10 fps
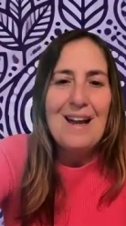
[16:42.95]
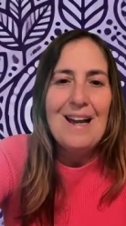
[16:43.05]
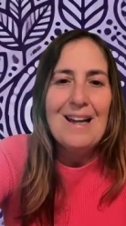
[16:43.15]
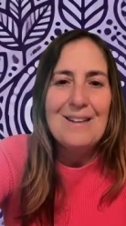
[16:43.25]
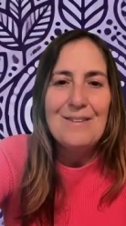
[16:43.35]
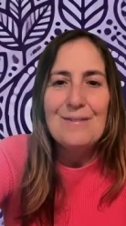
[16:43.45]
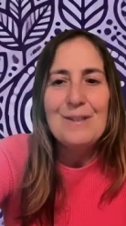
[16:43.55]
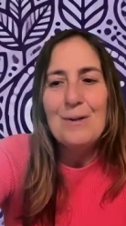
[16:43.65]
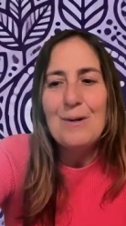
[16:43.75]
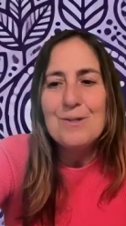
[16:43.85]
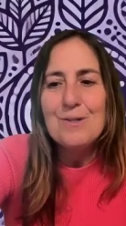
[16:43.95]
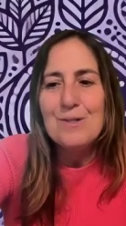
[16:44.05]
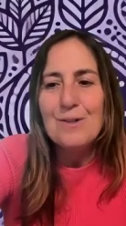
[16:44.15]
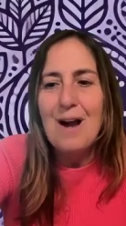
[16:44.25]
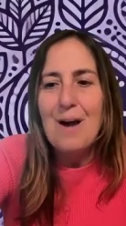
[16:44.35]
And if you have any
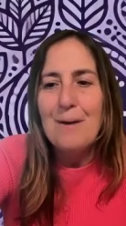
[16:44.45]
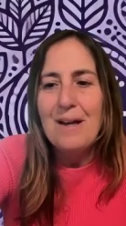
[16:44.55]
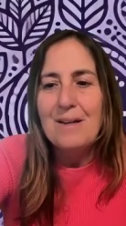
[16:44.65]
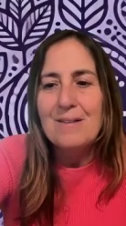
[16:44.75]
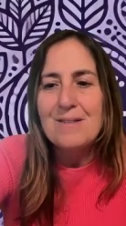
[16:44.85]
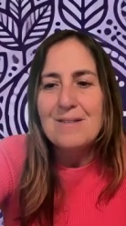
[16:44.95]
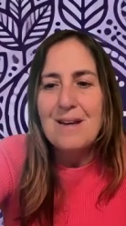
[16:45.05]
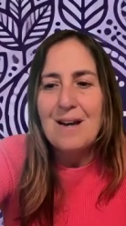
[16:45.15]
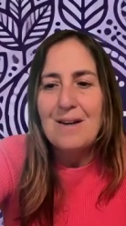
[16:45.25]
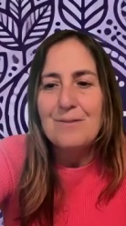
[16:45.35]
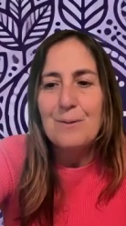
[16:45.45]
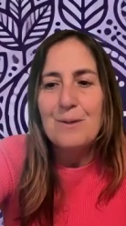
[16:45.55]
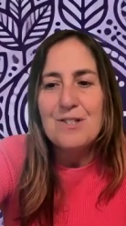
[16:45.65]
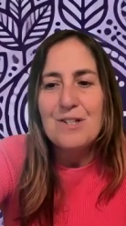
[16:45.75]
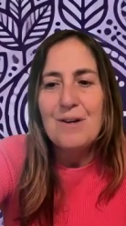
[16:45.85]
questions or comments, if you
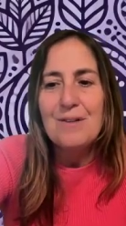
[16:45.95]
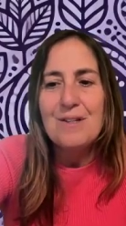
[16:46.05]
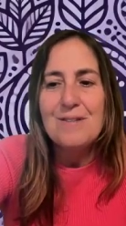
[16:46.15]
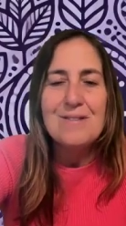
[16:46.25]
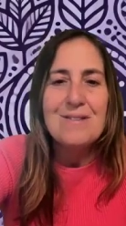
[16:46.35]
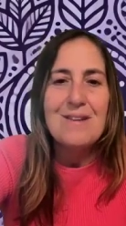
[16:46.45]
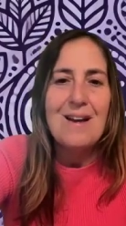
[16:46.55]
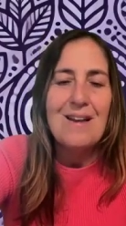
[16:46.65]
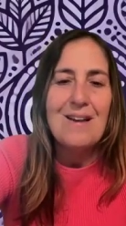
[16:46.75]
want to share this,